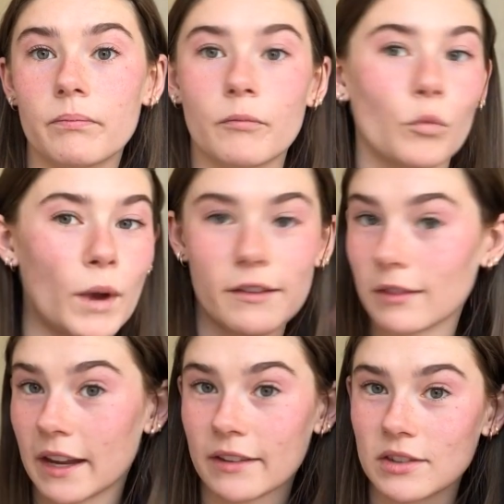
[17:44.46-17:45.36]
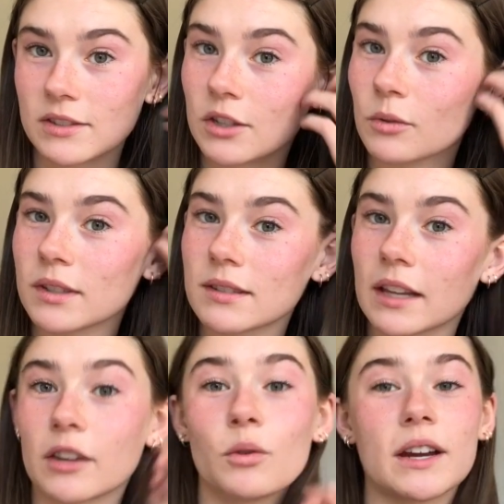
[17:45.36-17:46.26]
wavelength as you, is
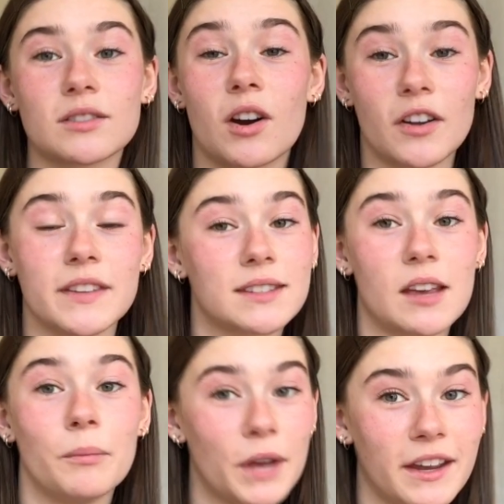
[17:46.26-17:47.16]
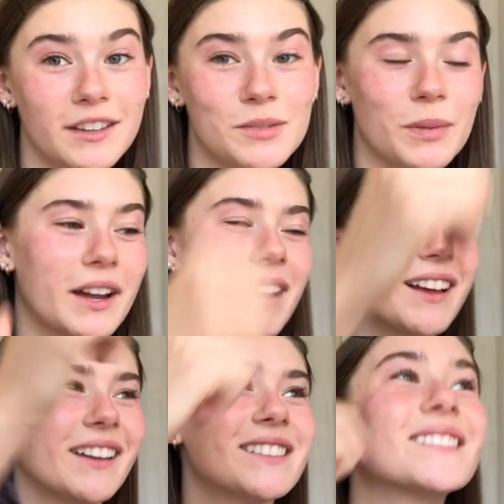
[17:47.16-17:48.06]
like you guys are on the same page.
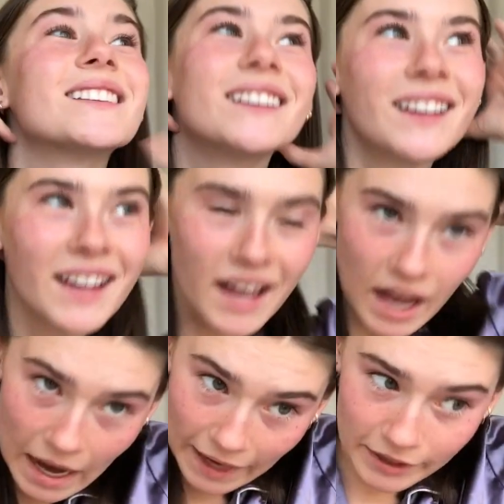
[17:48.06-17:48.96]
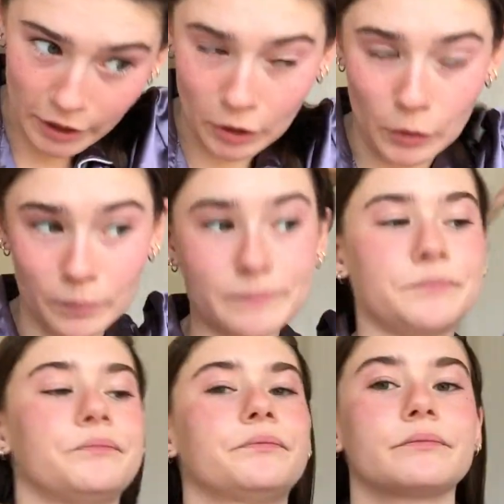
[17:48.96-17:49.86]
Because I know
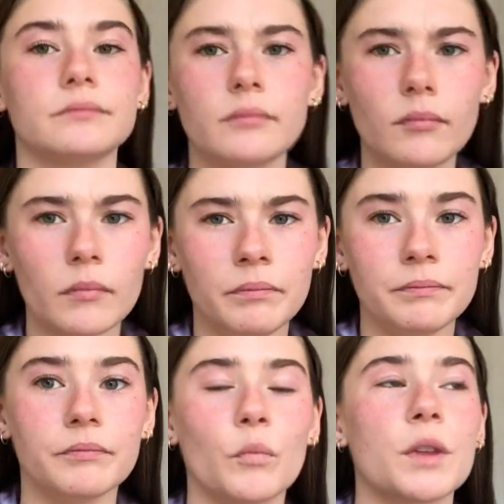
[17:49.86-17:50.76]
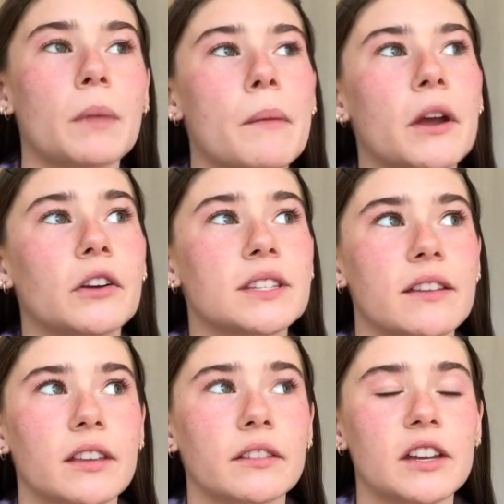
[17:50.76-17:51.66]
with my parents, I
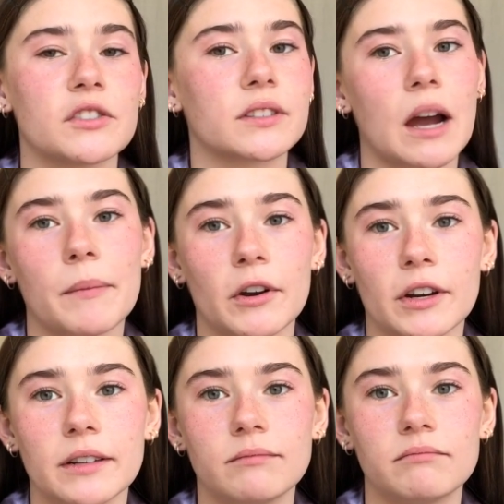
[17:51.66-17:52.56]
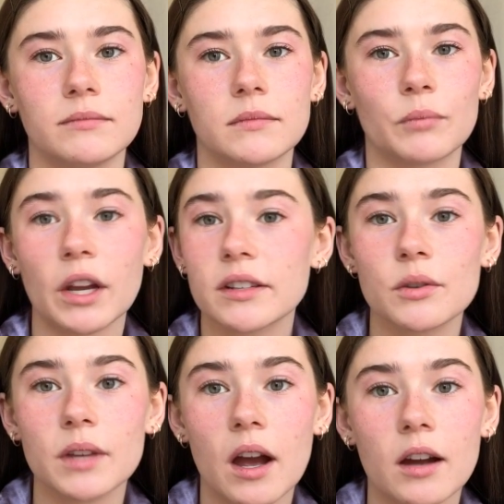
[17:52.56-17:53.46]
think they just got married probably
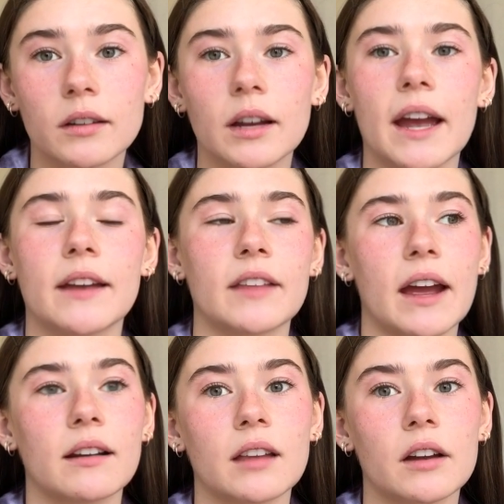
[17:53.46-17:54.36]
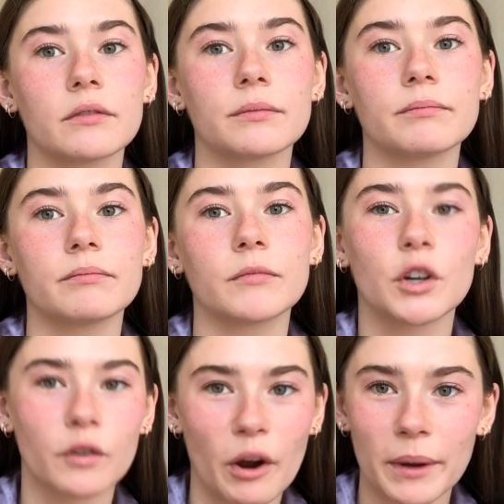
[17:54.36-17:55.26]
too young, and they had a lot of
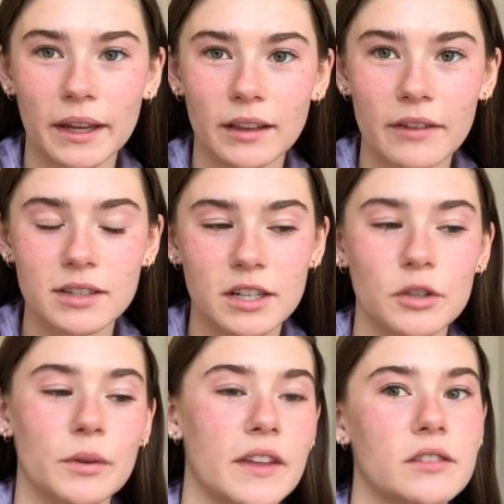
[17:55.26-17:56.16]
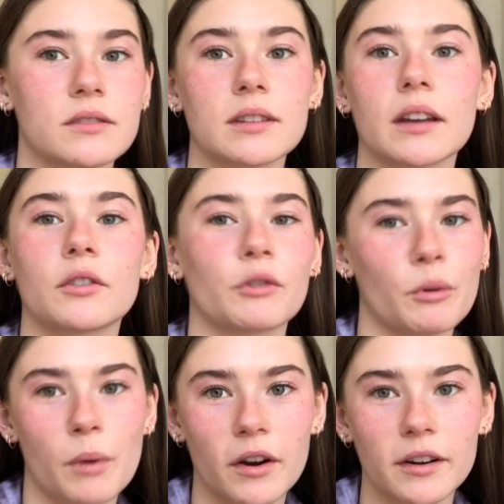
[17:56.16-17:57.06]
growing left to do, and they just like grew
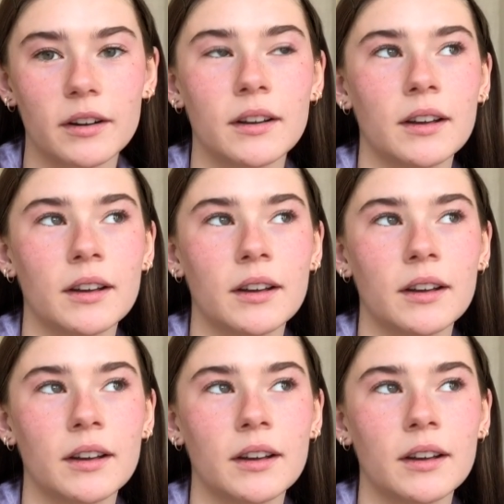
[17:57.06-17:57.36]
apart